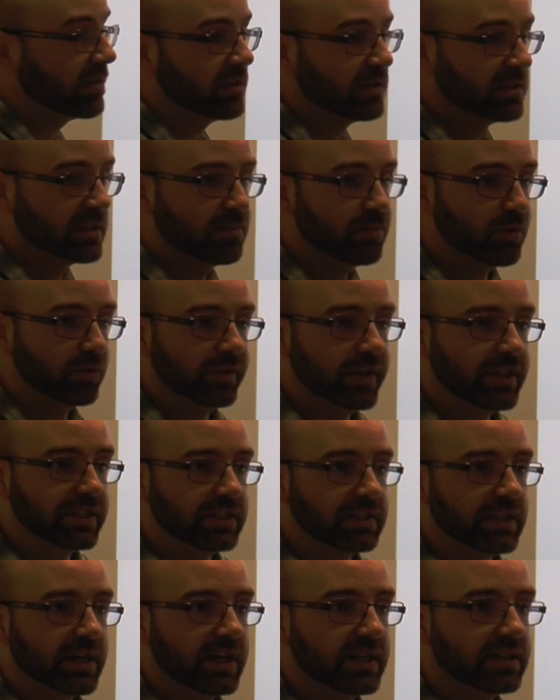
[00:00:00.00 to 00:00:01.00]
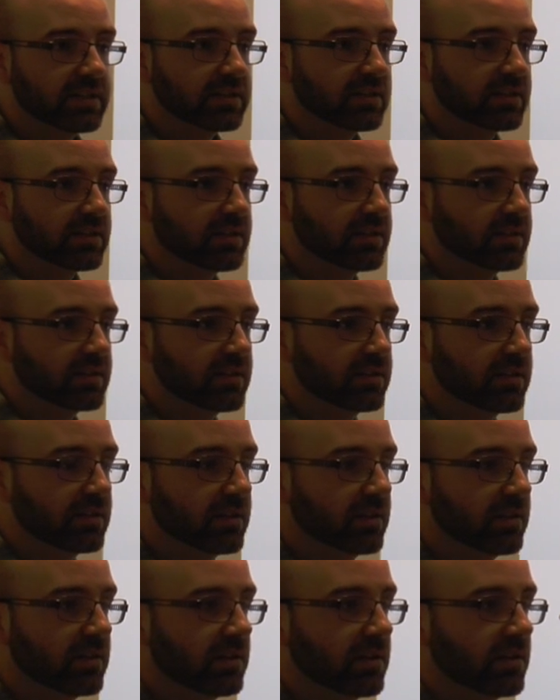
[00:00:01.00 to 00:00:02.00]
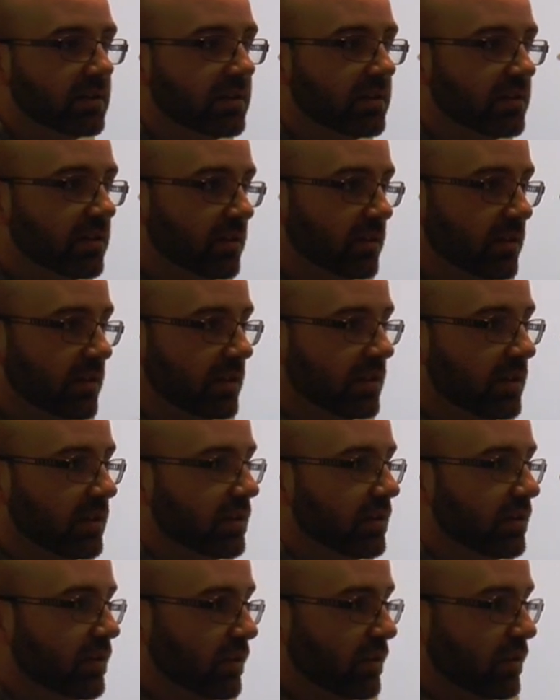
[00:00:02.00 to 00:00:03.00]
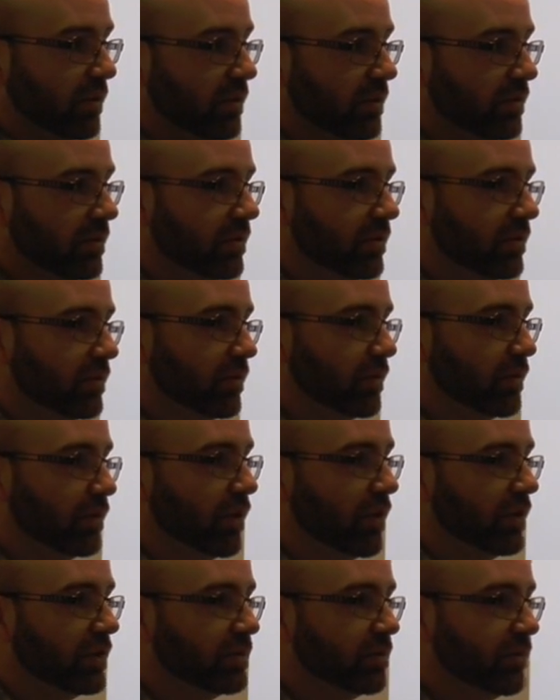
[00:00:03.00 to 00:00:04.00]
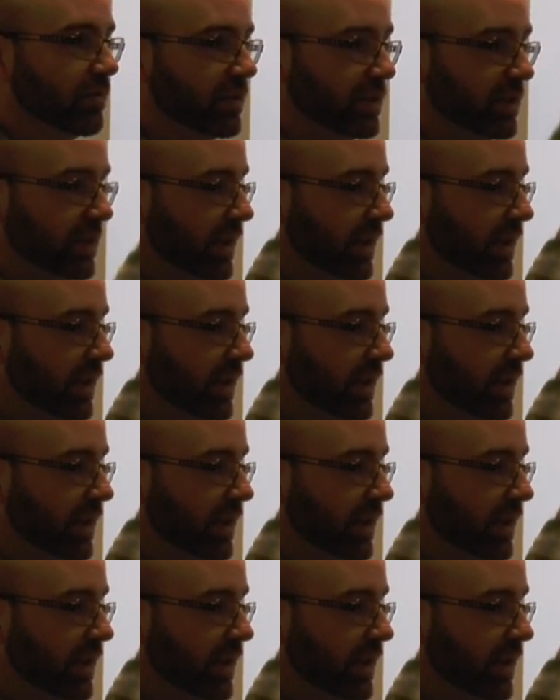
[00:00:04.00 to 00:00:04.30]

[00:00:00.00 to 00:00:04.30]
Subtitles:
the simple feature task, the cross with the